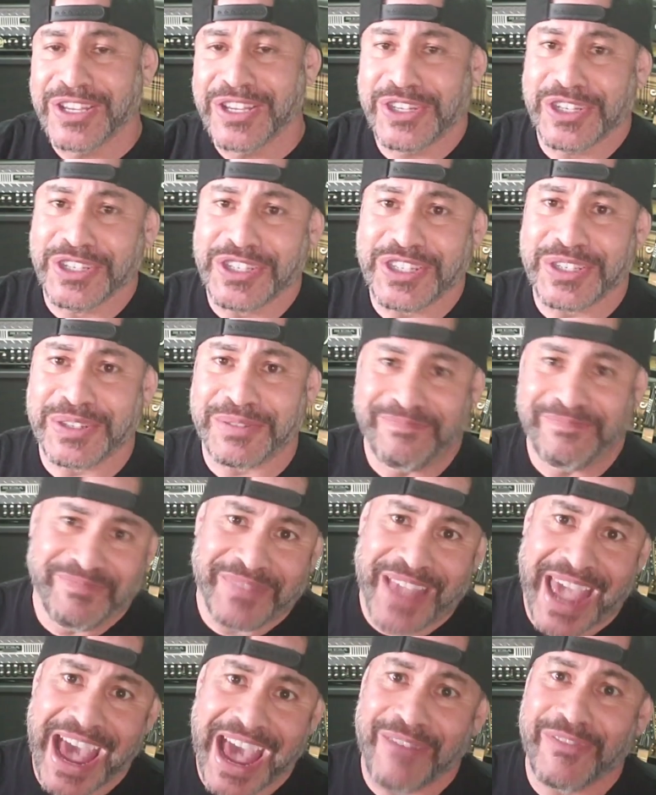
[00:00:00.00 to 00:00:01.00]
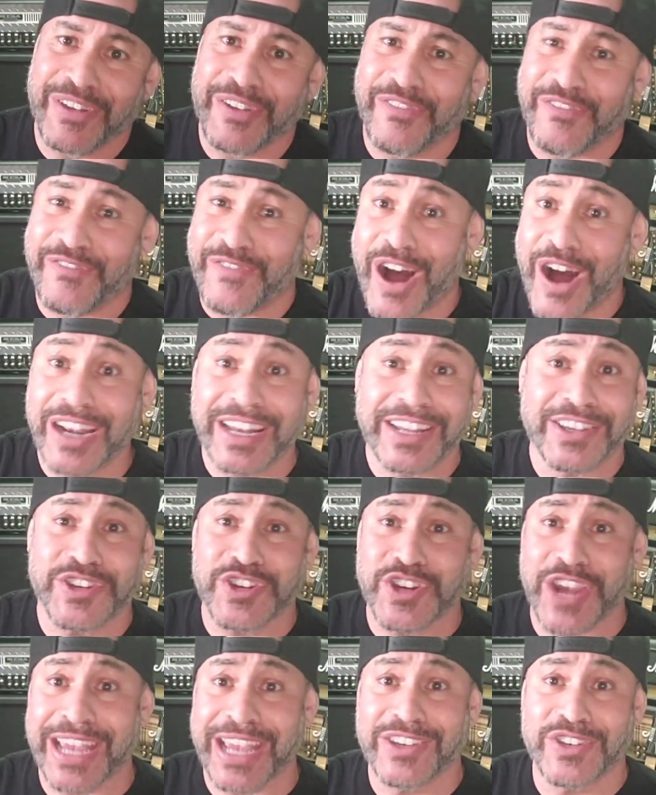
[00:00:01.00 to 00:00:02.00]
just having fun and
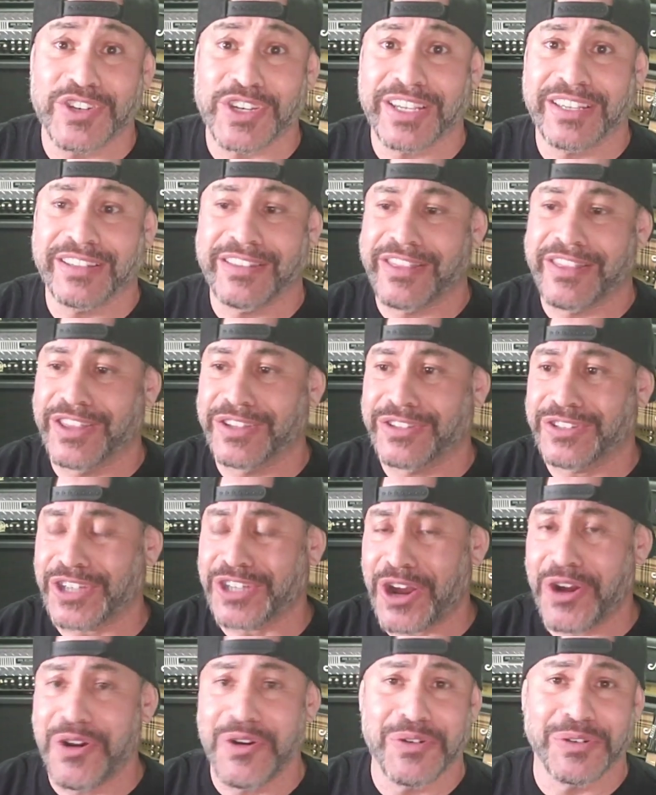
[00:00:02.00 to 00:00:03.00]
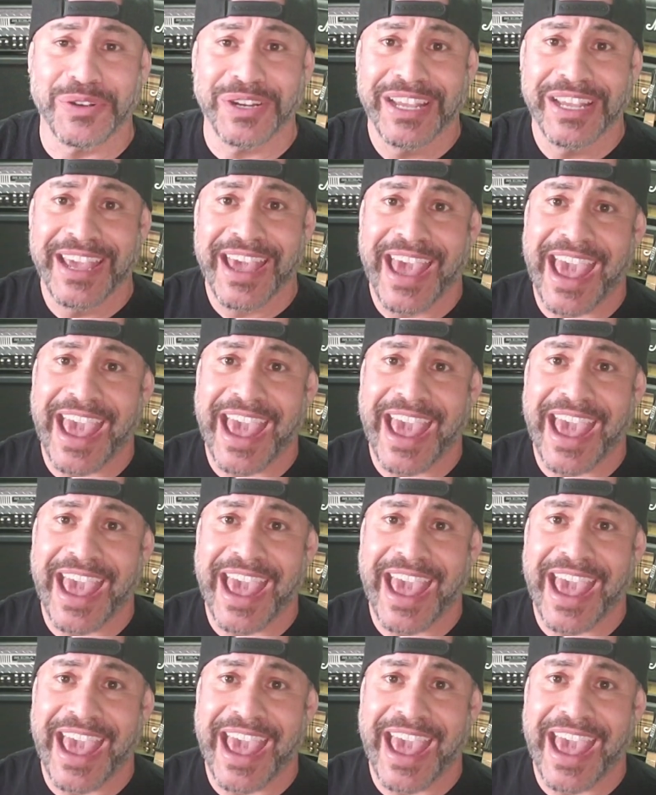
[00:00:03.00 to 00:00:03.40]
changing the tone